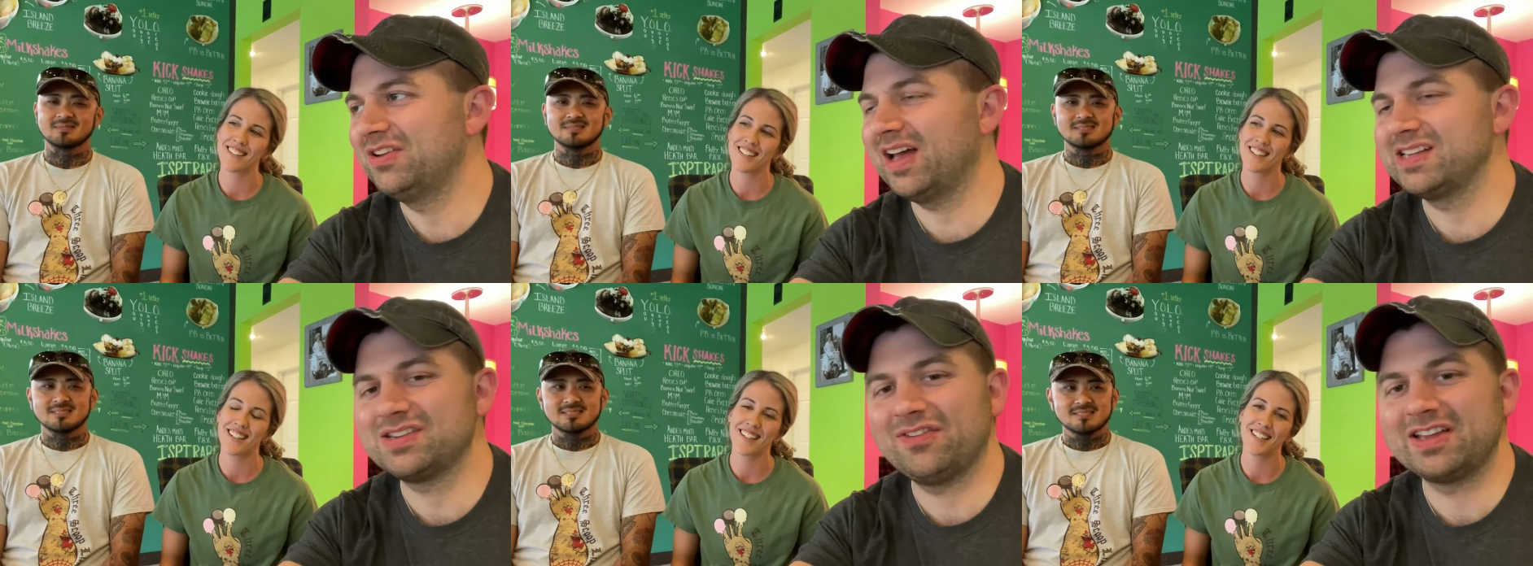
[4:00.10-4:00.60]
Speaker 1: you
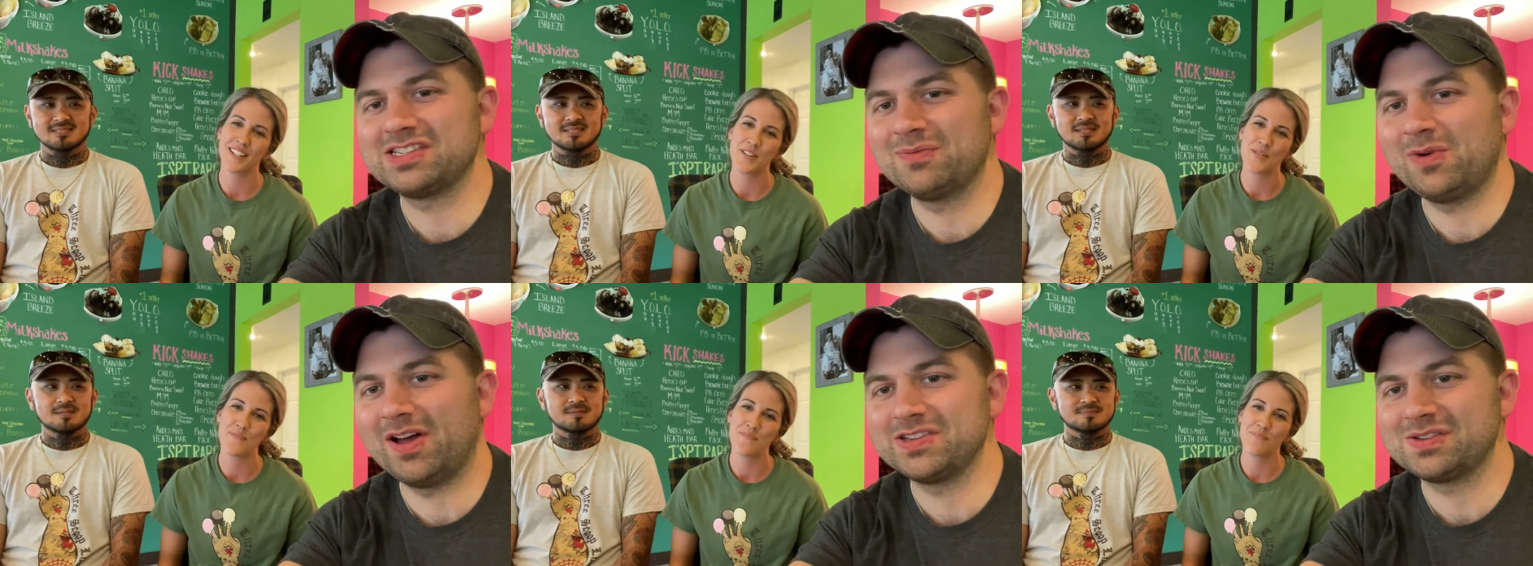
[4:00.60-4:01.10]
guys have had
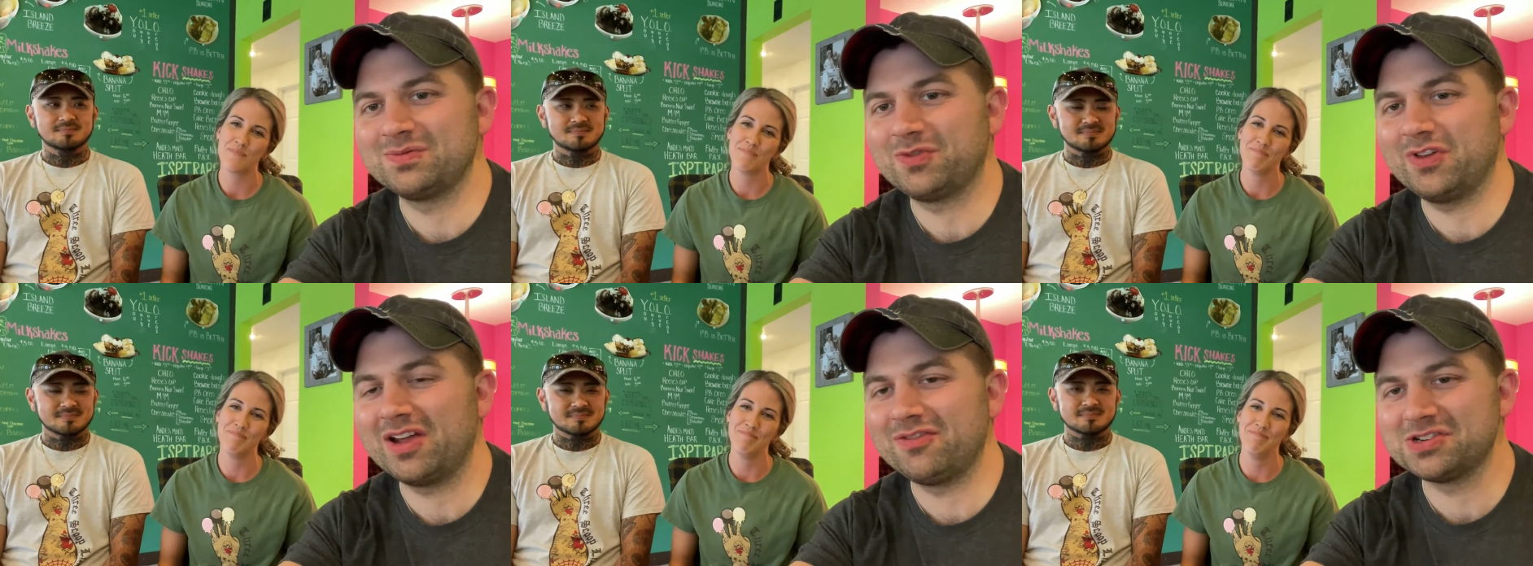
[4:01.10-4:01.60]
some
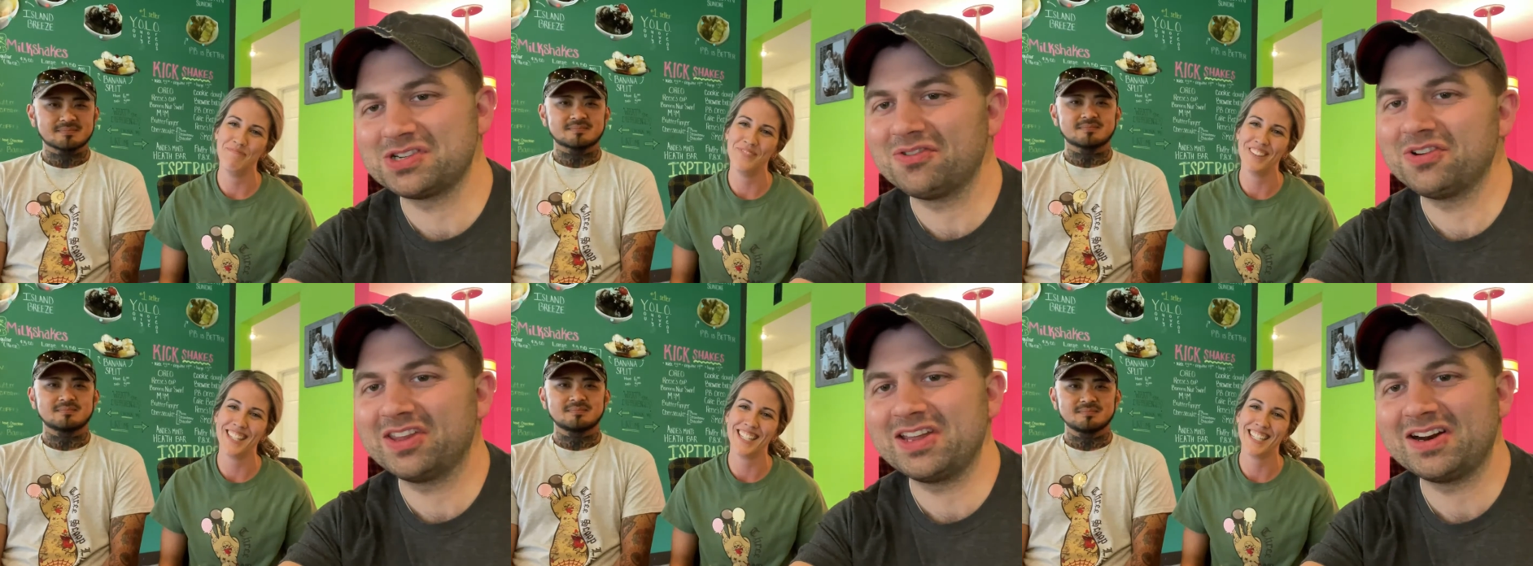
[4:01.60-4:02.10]
awesome flavors
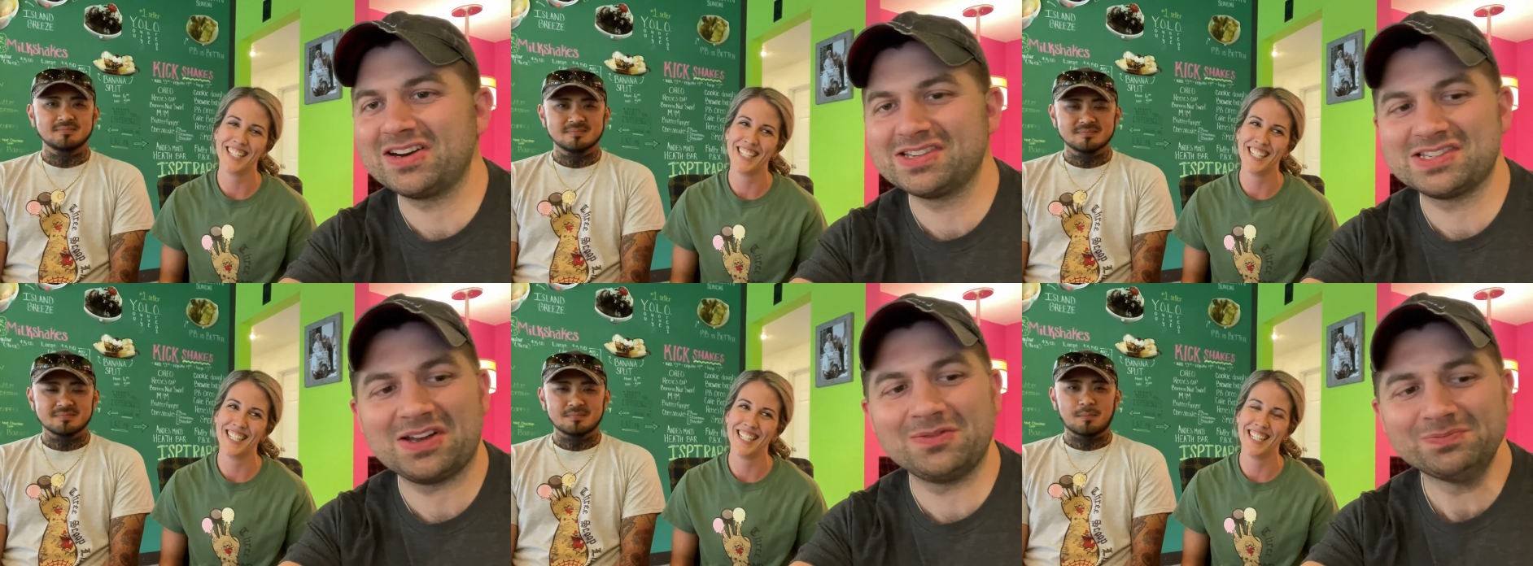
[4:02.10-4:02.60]
over the
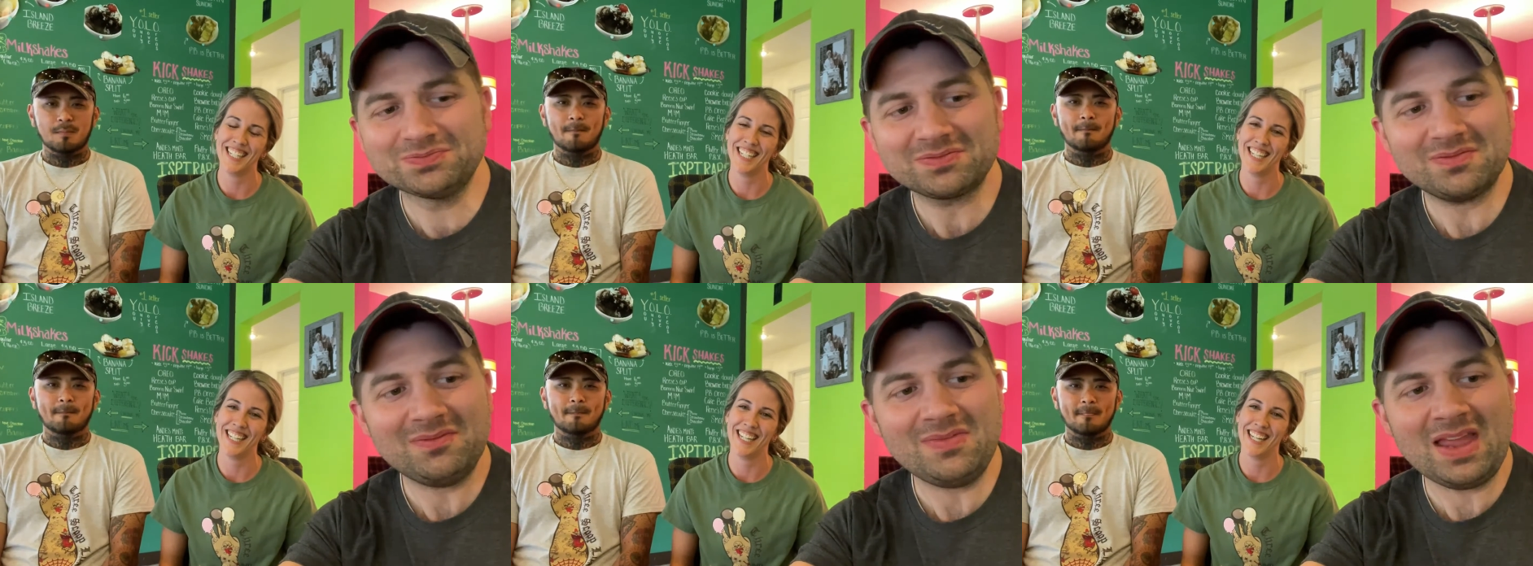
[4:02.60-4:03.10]
years, so.
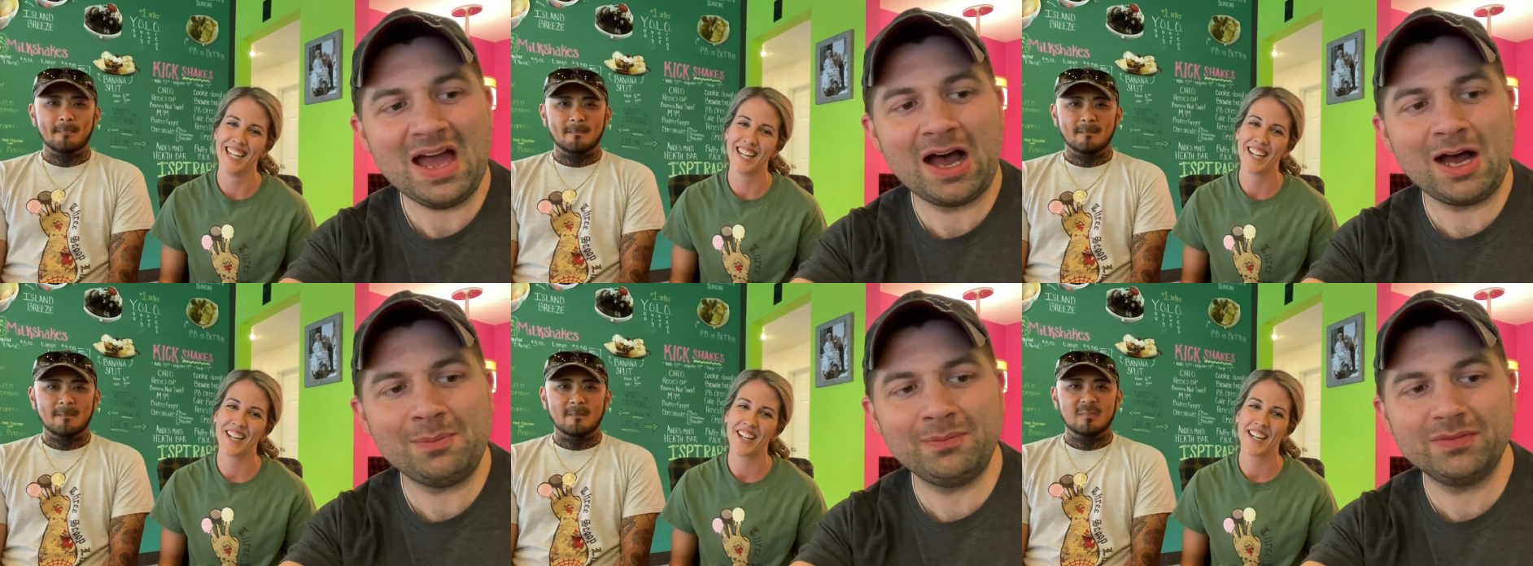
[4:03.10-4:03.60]

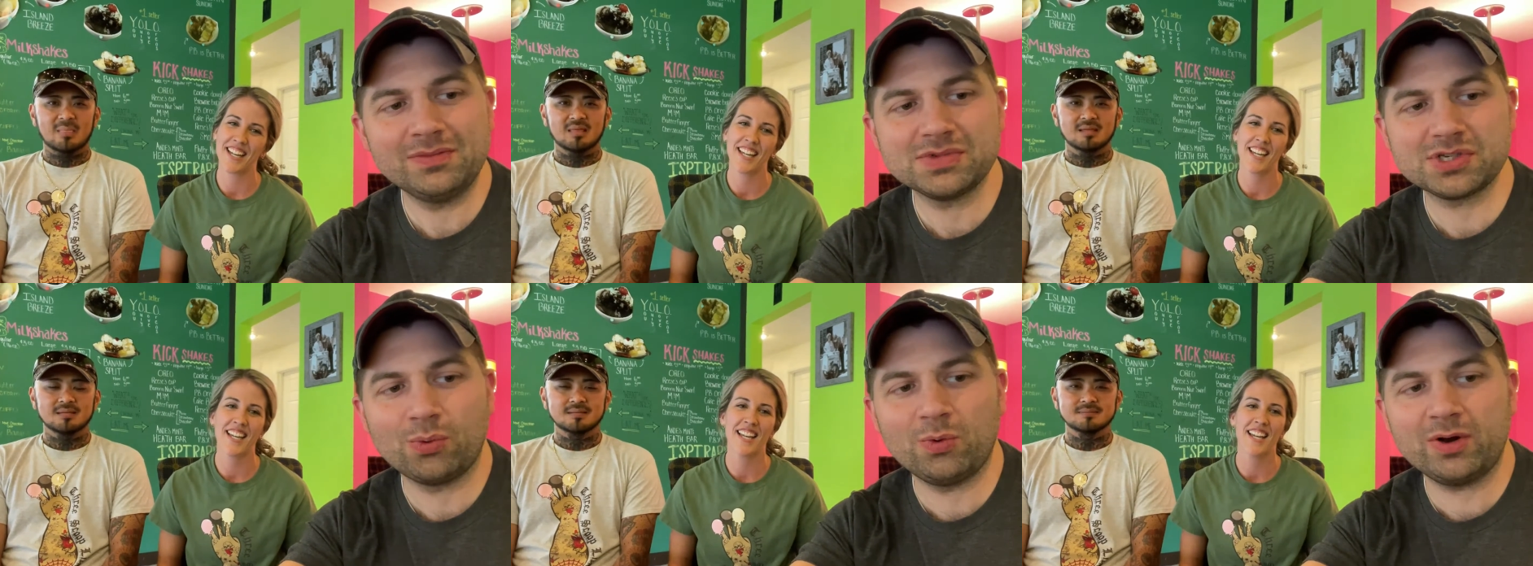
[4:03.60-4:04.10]
Um,
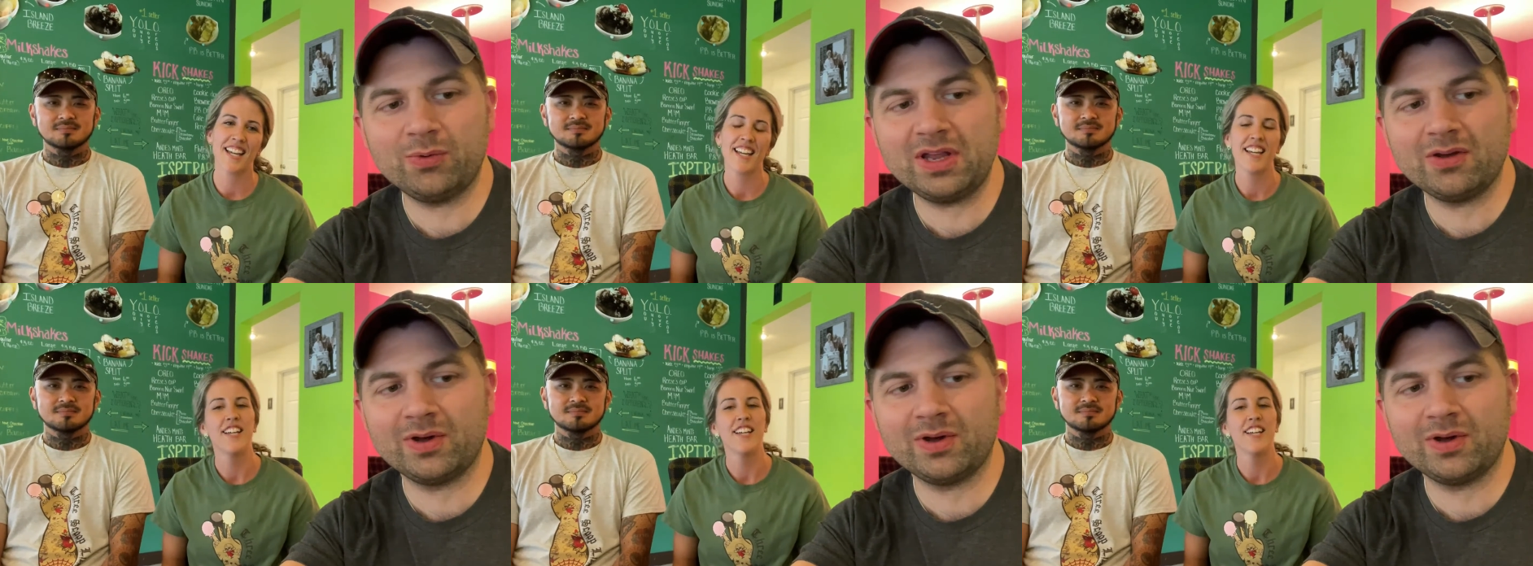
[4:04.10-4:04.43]
so what are we